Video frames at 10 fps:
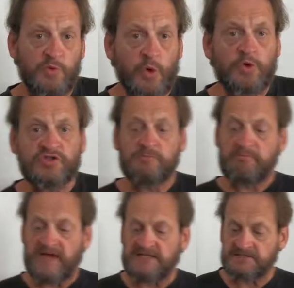awesome
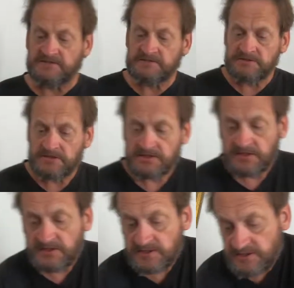badges
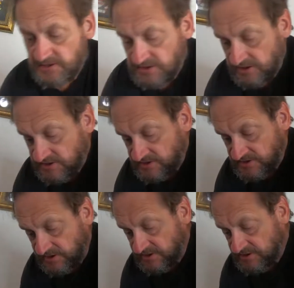such as
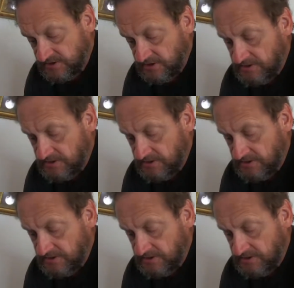these